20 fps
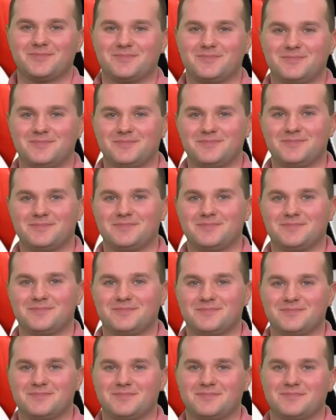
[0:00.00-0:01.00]

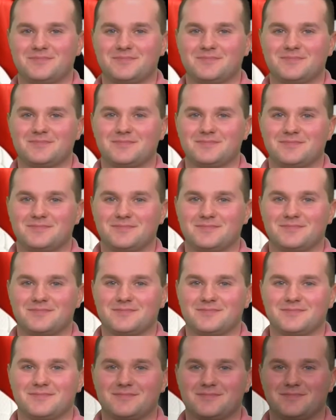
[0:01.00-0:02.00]

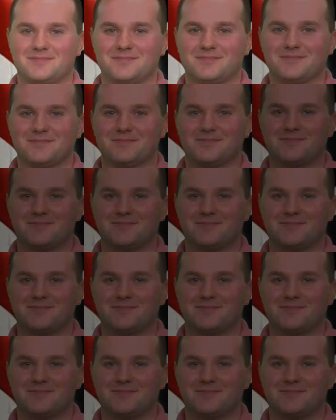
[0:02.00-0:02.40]
The person shown says nothing.